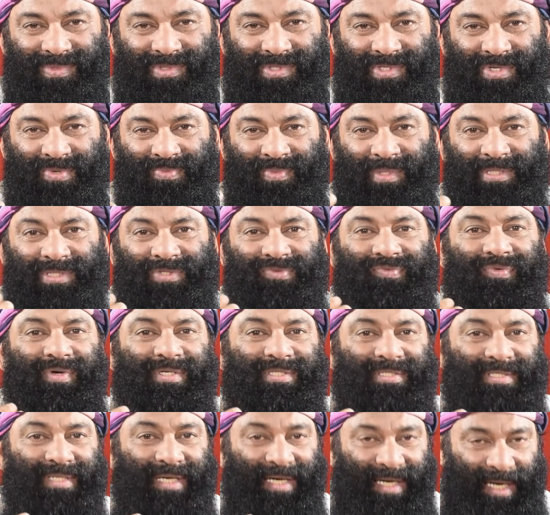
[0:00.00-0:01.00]
You must
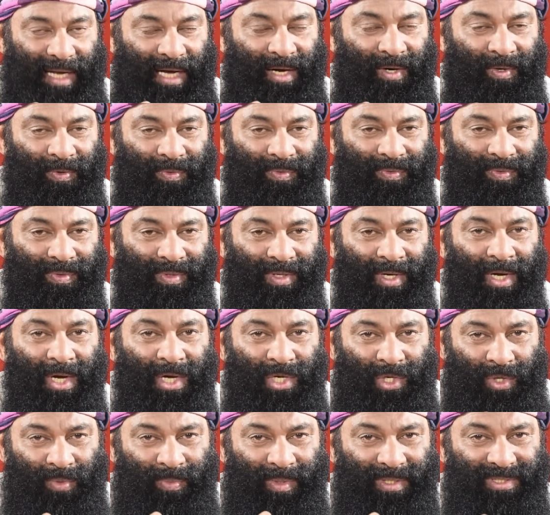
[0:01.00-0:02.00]
first allow,
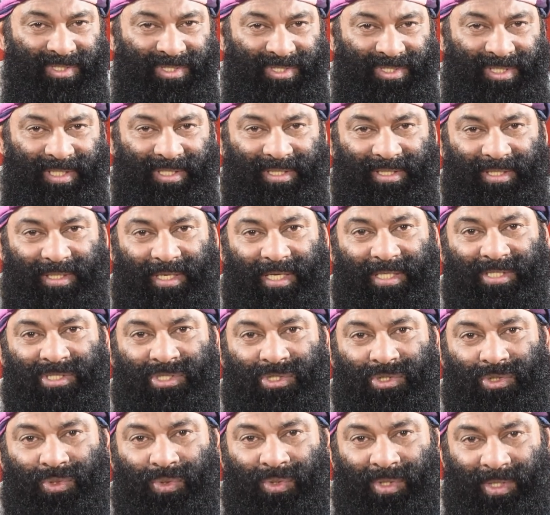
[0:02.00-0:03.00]
you must sit
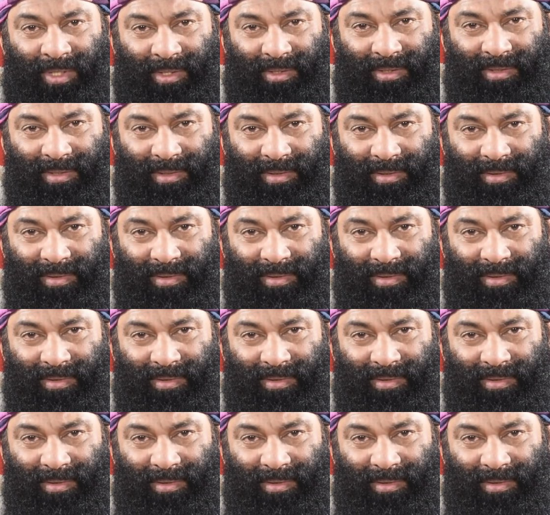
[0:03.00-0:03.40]
next to her.